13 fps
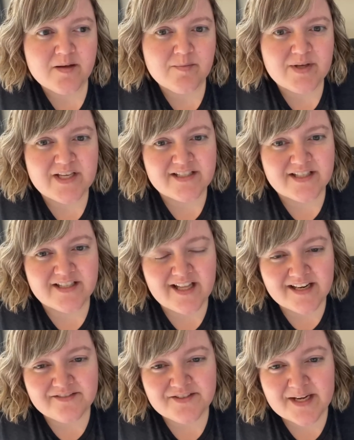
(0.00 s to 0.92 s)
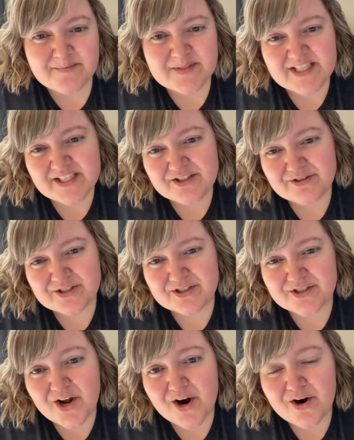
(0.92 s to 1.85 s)
Because a lot of times the answer is
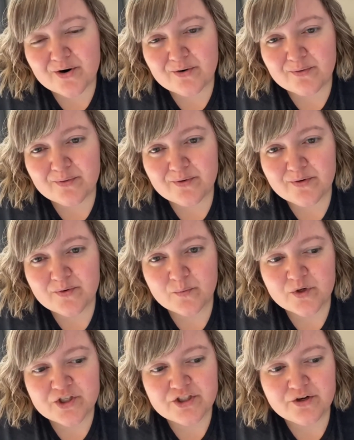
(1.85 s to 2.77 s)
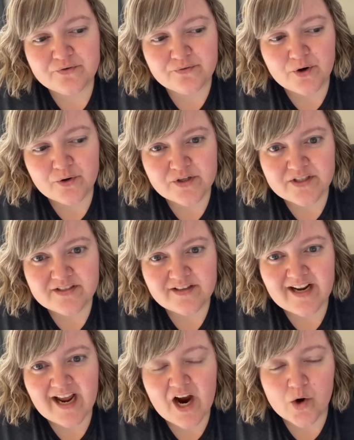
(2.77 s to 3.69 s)
no. We're so focused
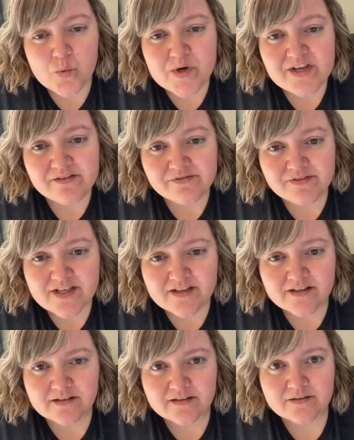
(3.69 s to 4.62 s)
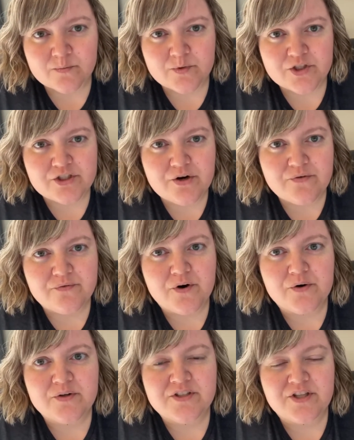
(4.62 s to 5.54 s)
on how we feel. We're so
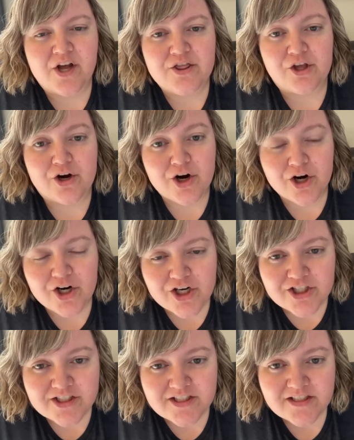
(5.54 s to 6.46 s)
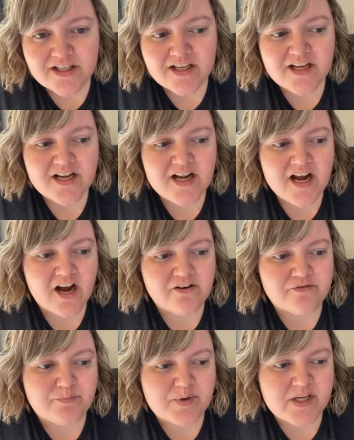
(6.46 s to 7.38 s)
focused on the hurt
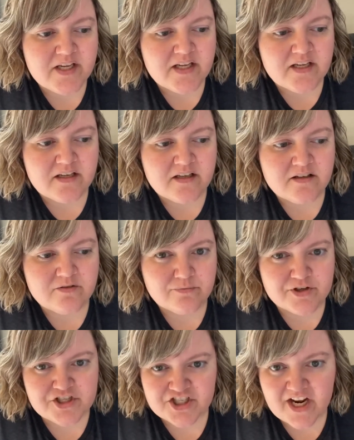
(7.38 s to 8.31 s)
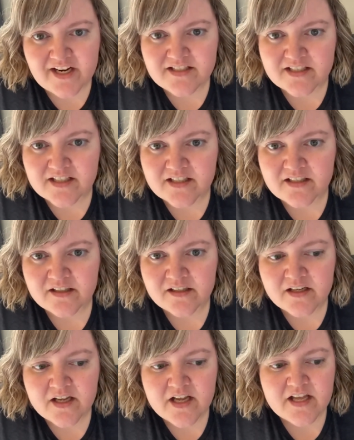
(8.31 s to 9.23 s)
of being rejected
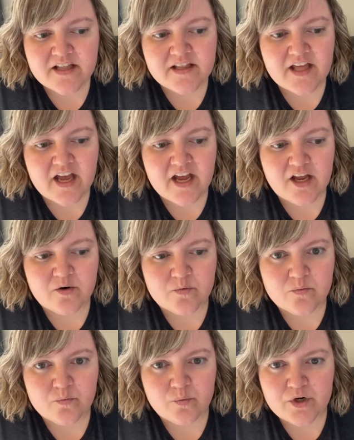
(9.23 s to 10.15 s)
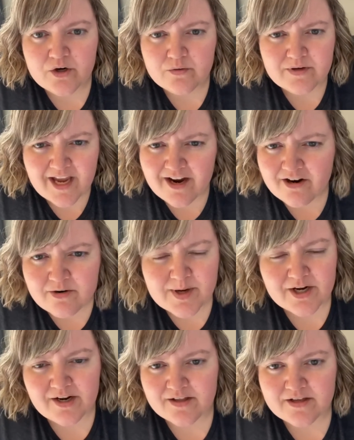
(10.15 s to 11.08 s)
that we don't care
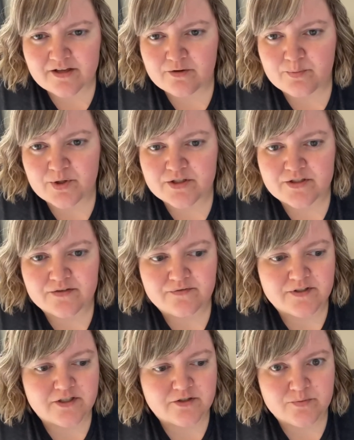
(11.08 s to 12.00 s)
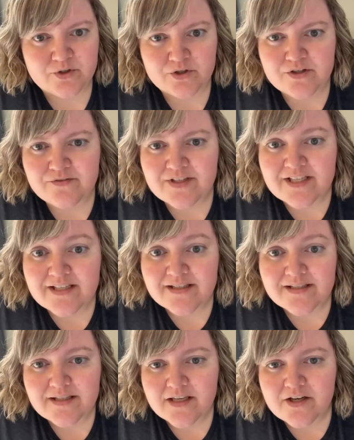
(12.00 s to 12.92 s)
about how the other person feels. We don't even
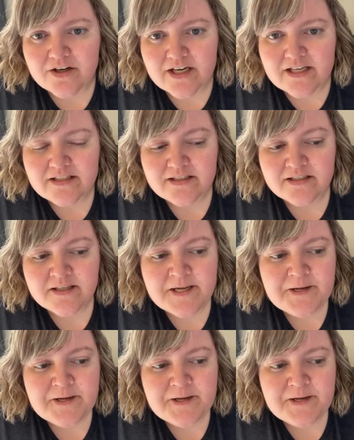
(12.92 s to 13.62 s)
consider it.